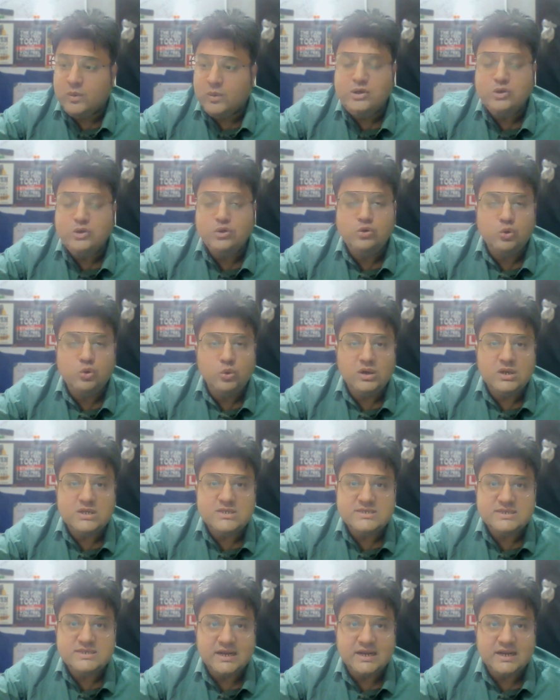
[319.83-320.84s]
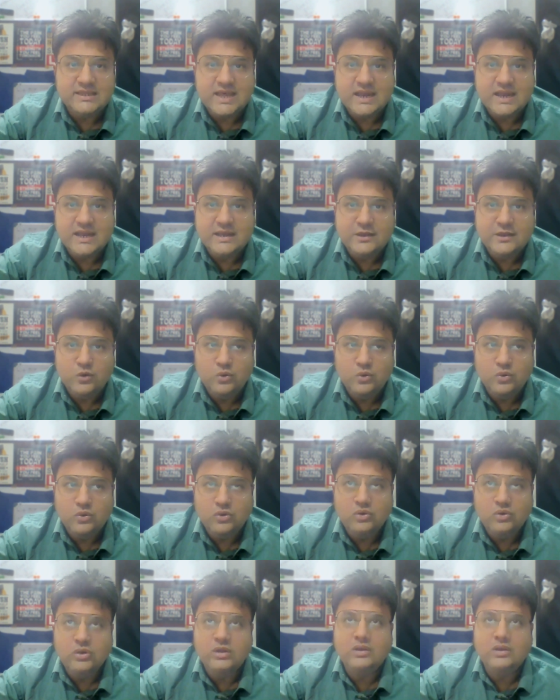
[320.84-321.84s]
when you don't consider that you
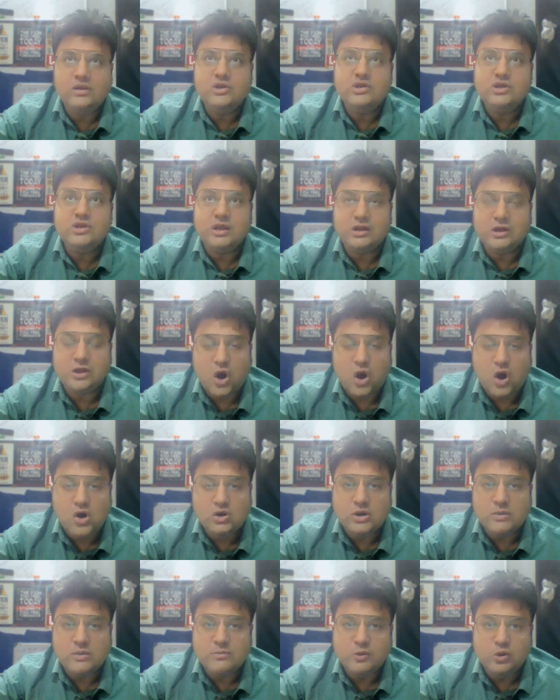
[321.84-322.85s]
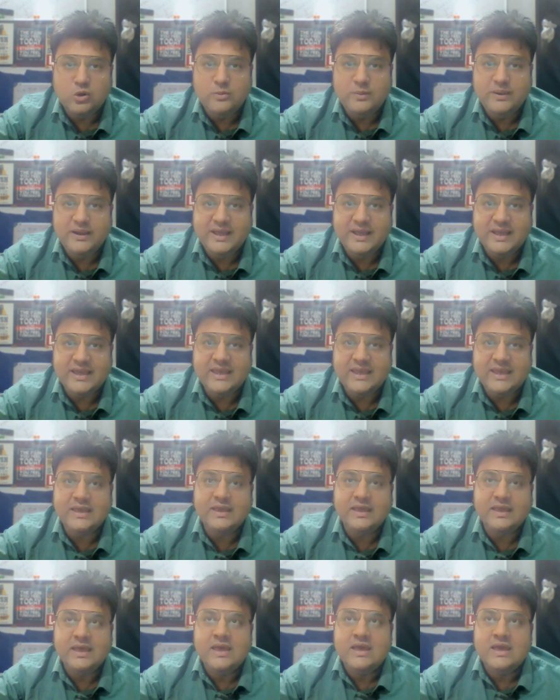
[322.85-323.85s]
in, in long term you will be taking